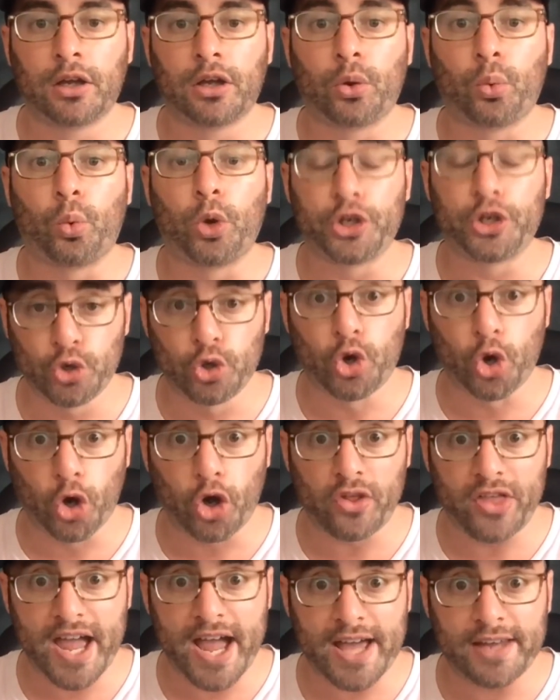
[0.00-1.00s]
what you
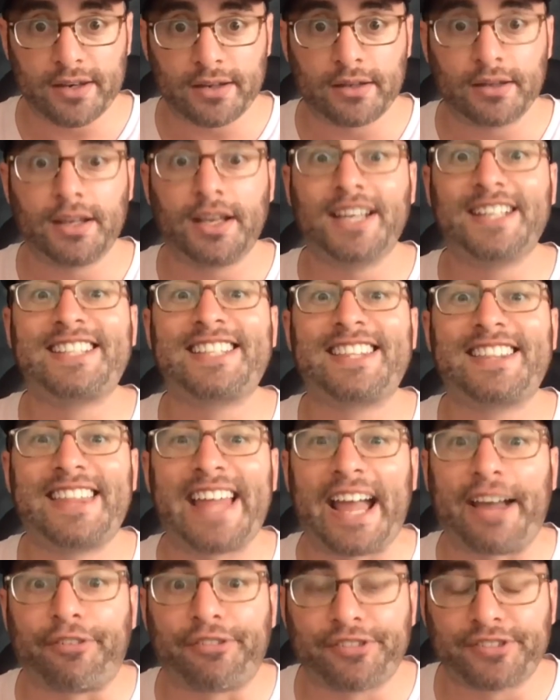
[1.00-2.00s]
call that is
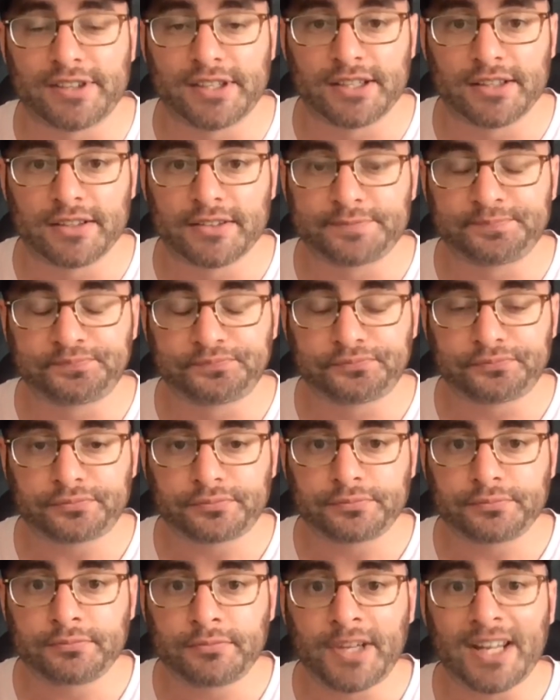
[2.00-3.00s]
theft.
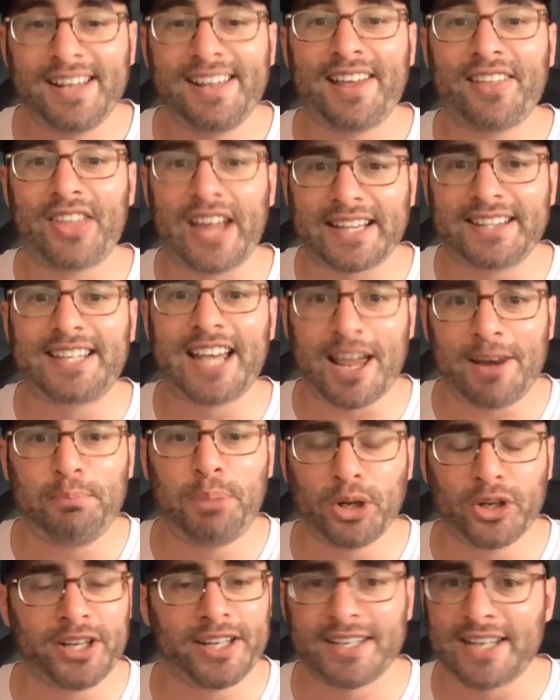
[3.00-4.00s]
That $10
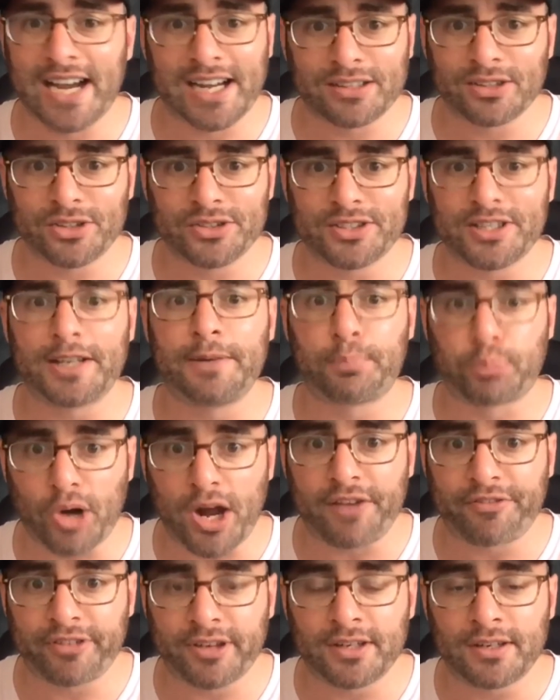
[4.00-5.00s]
billion in
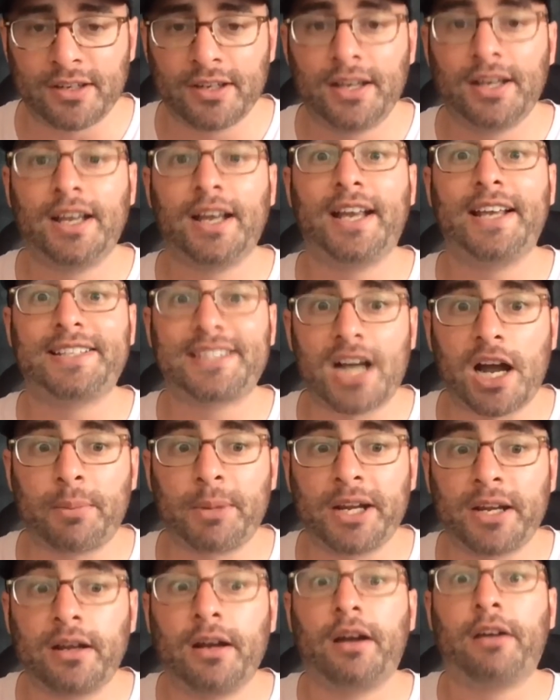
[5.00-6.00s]
profit is
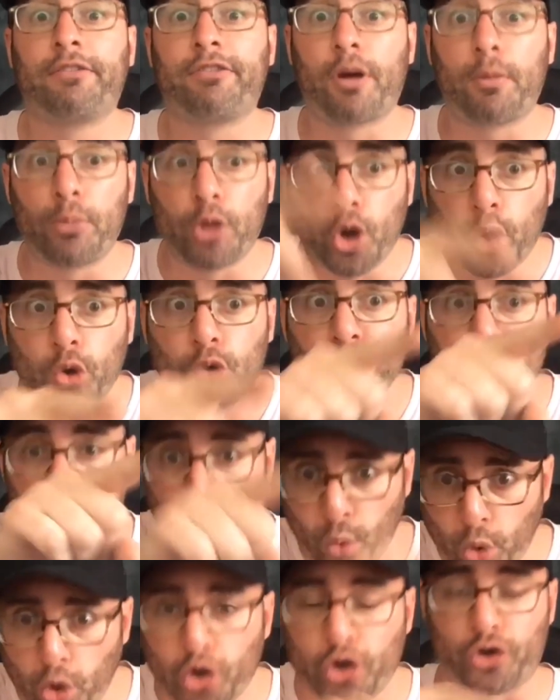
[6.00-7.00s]
coming from those
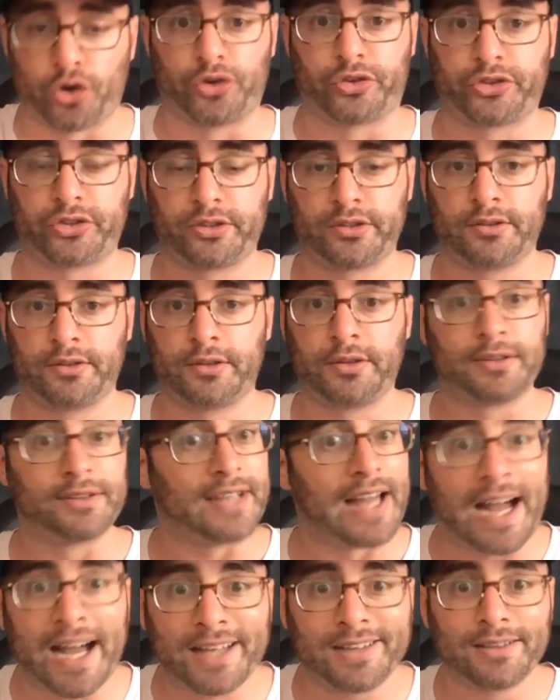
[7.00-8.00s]
workers,
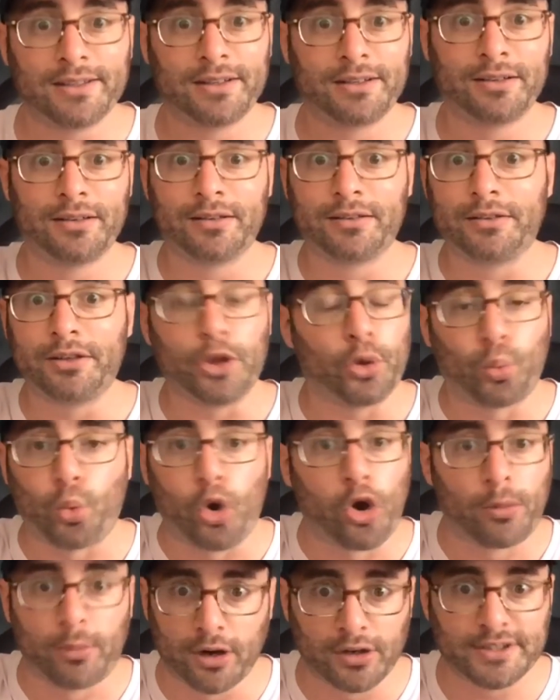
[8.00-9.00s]
not the
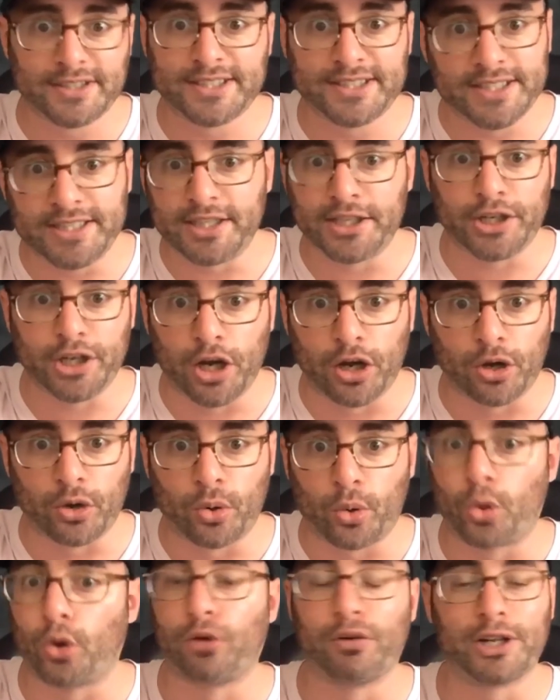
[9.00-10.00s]
Walmart CEO
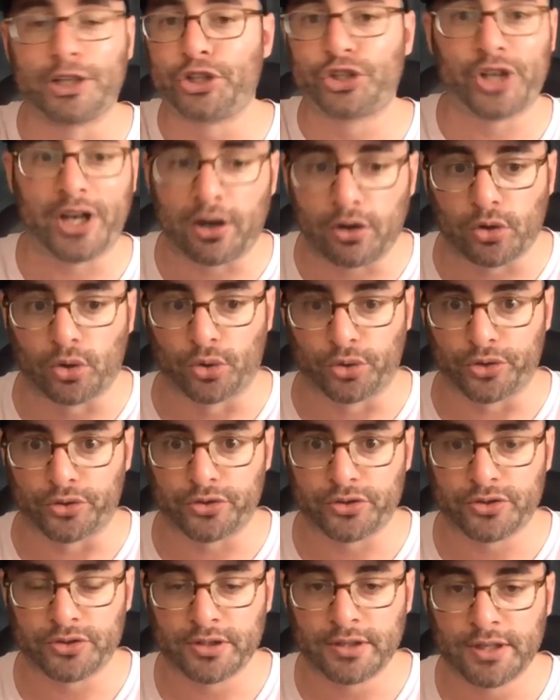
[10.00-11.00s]
or its
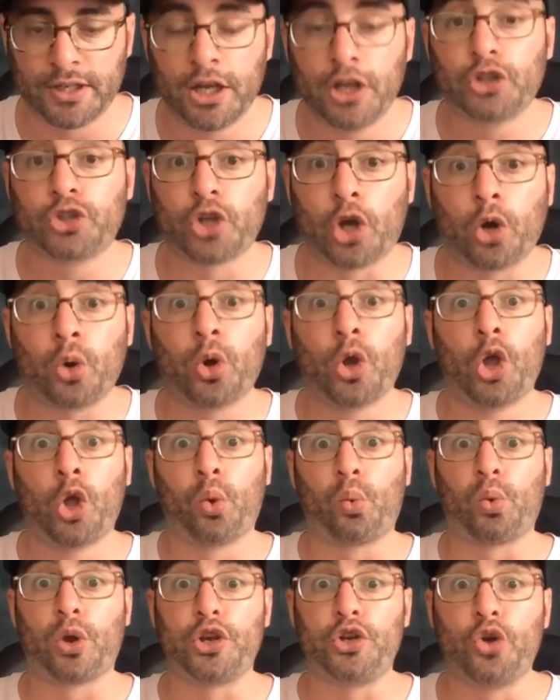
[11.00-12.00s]
shareholders. So
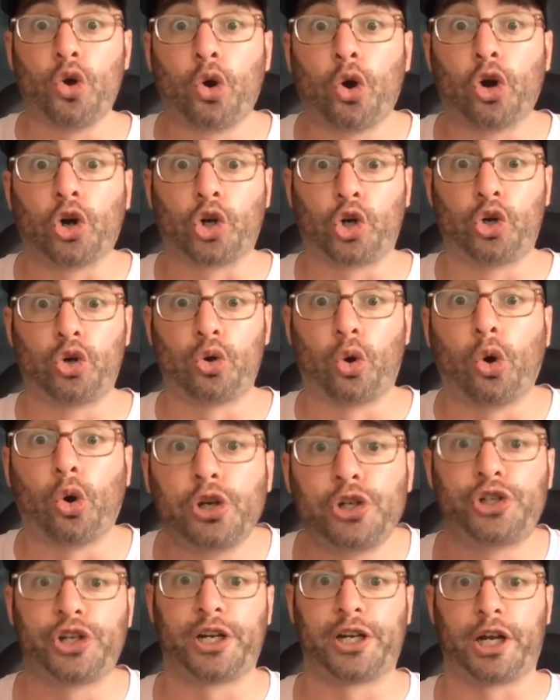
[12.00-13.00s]
when you're
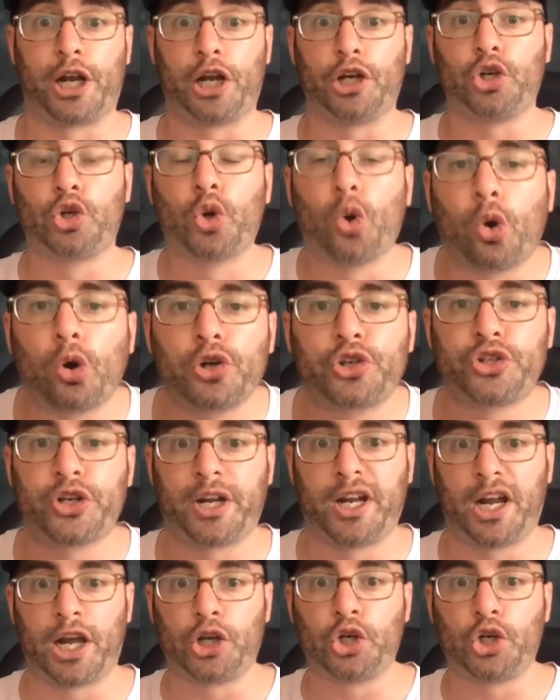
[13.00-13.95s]
gorging $10